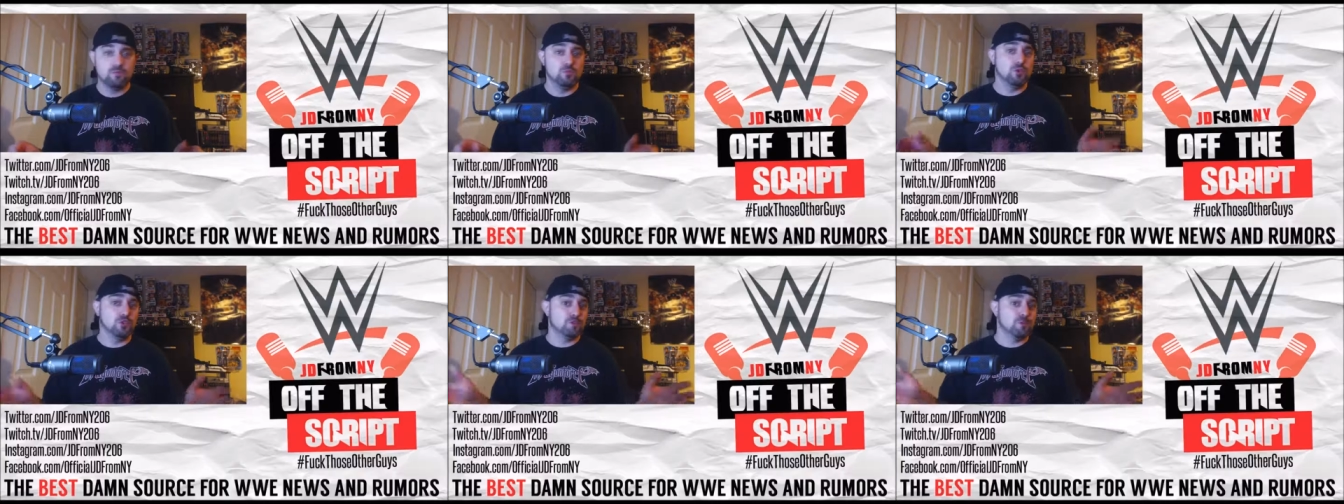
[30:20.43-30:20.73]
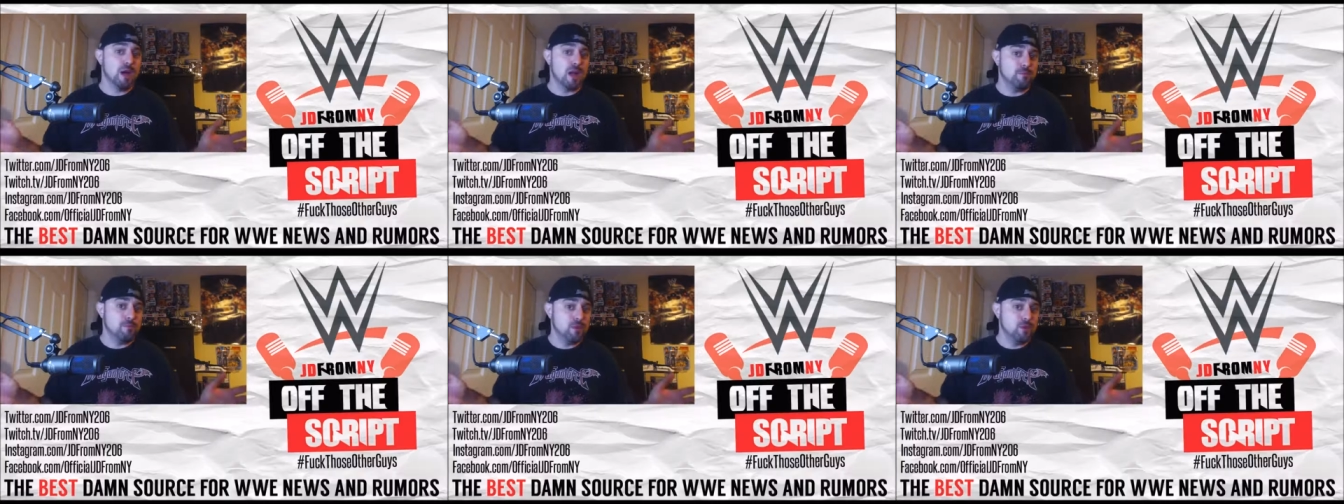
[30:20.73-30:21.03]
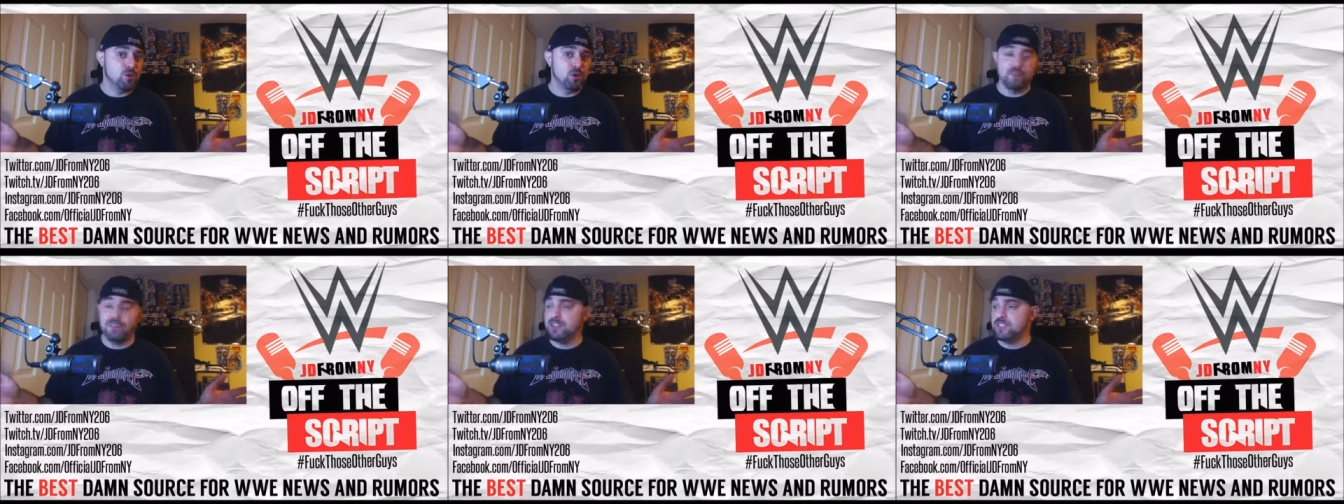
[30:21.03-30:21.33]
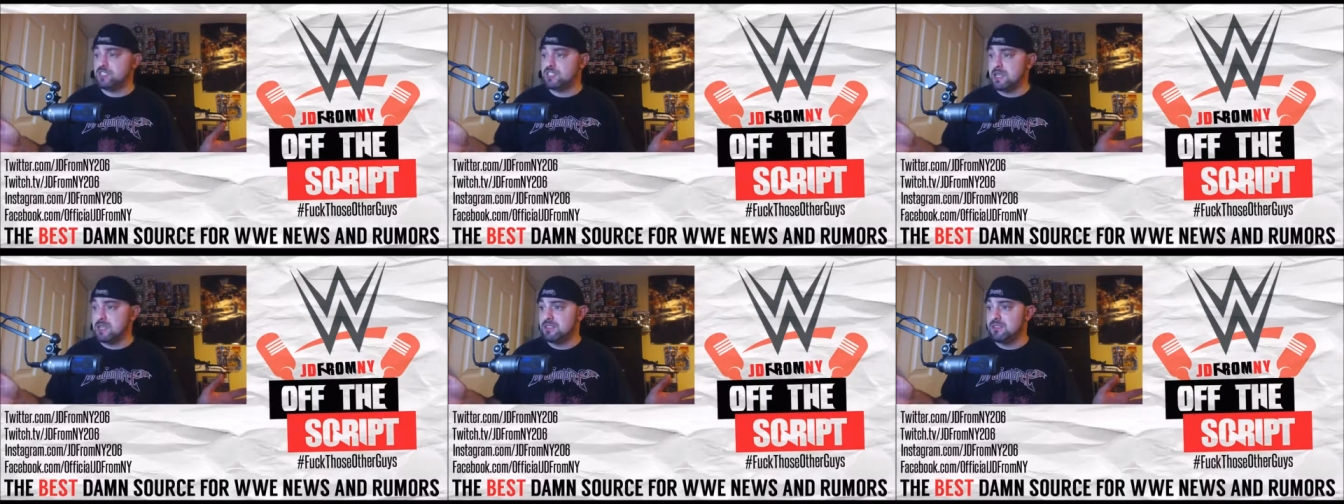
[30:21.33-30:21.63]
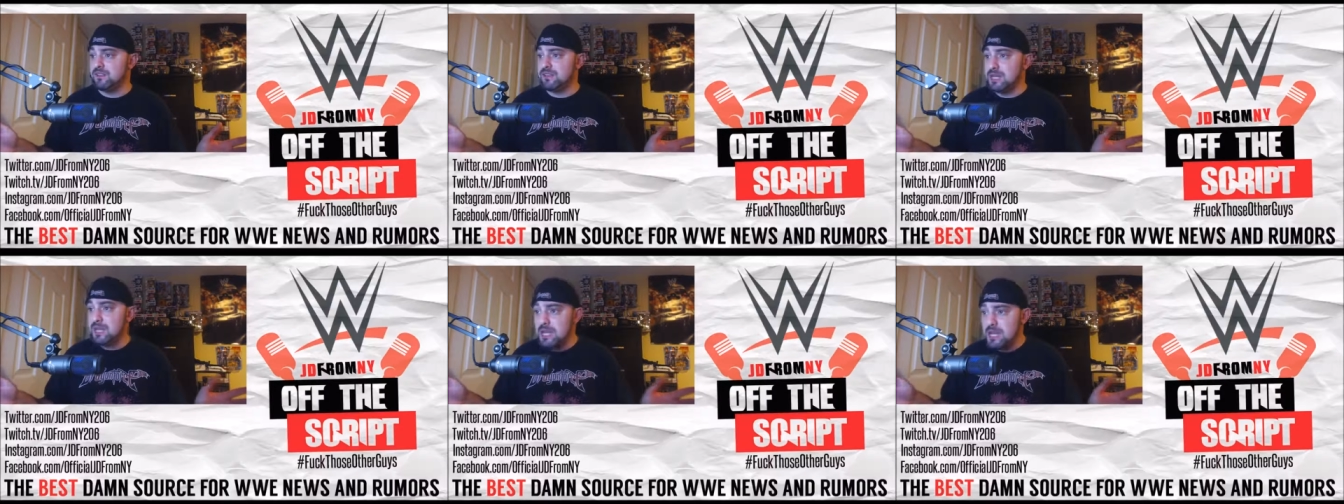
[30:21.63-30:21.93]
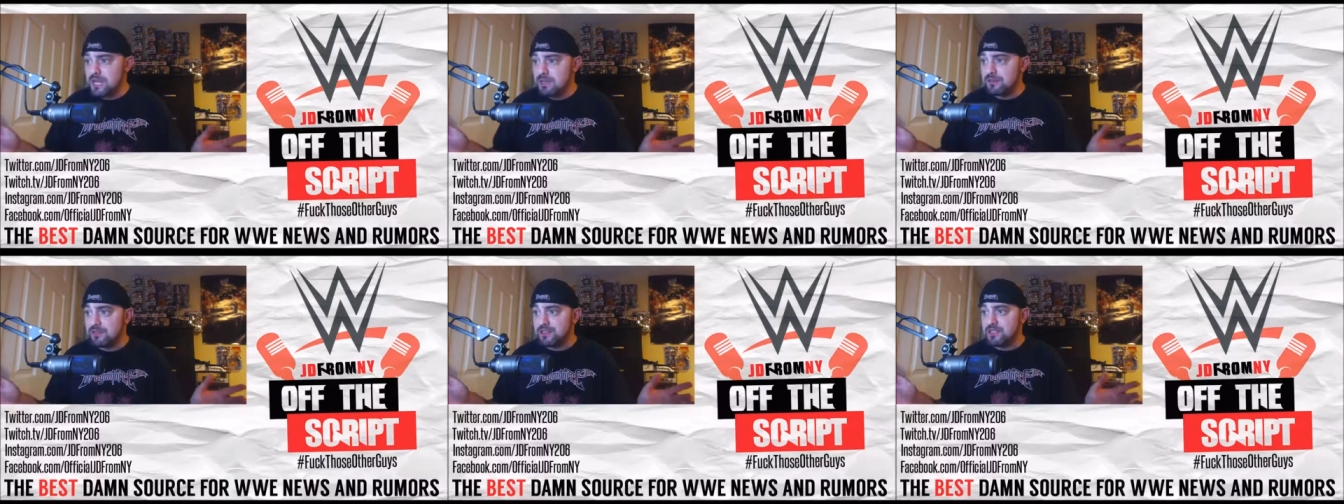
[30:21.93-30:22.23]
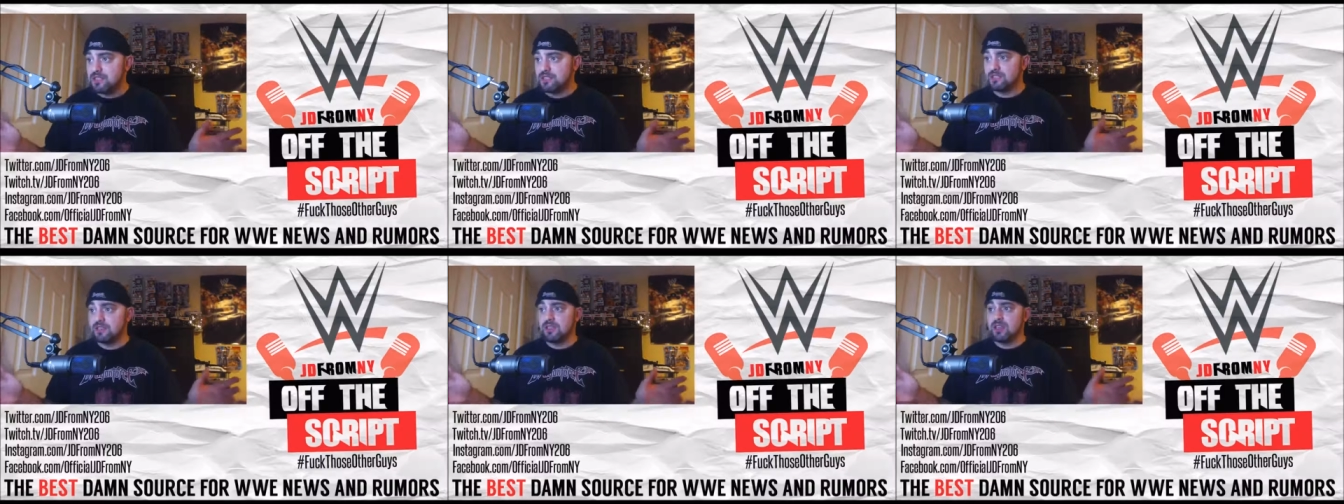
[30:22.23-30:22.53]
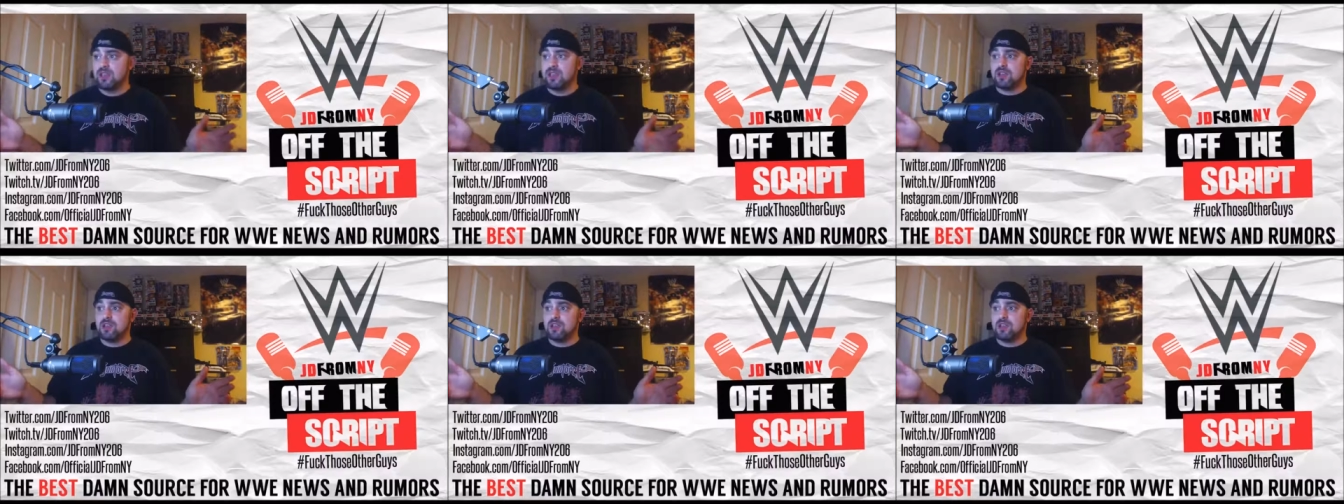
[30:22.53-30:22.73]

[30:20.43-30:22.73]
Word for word: which might be all the incentive he needs.